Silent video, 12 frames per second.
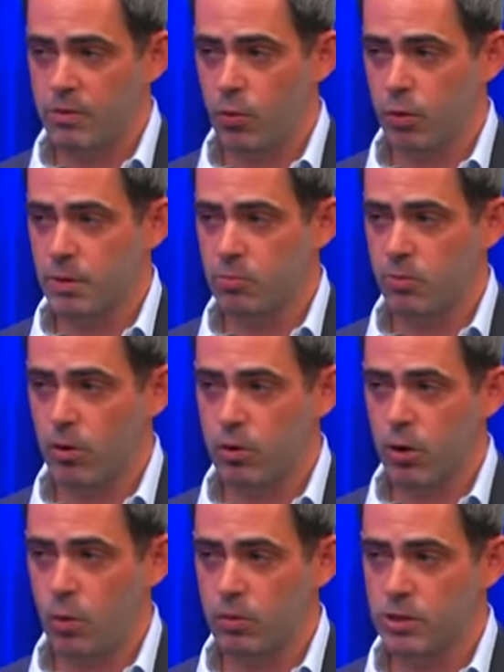We formed a broad
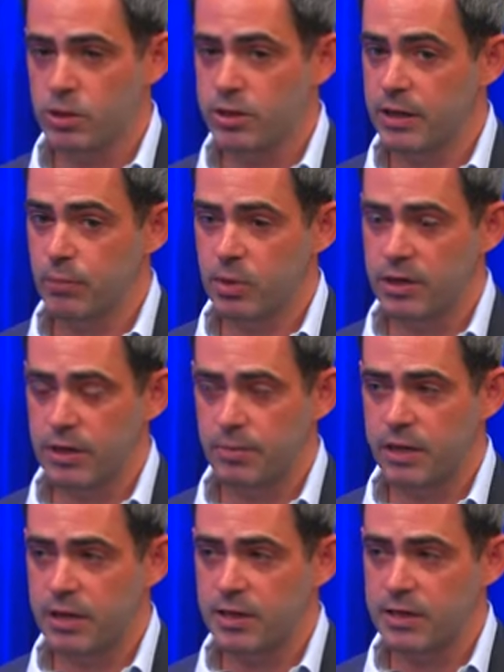coalition and we
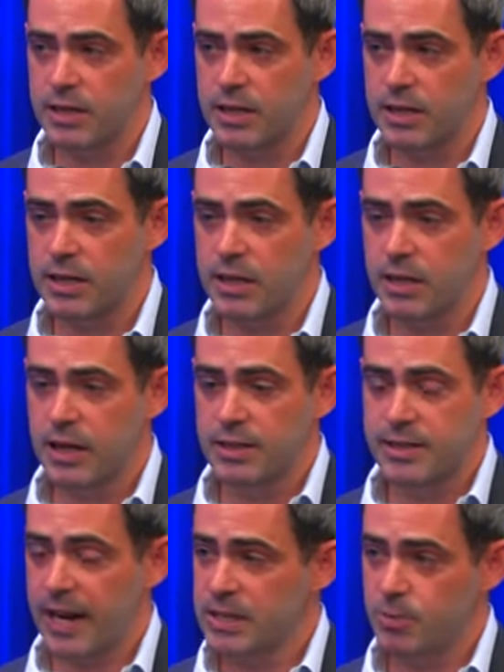eliminated the
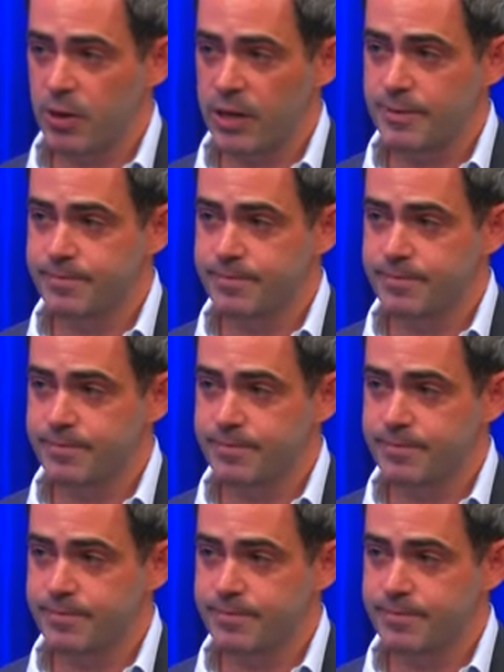tax break.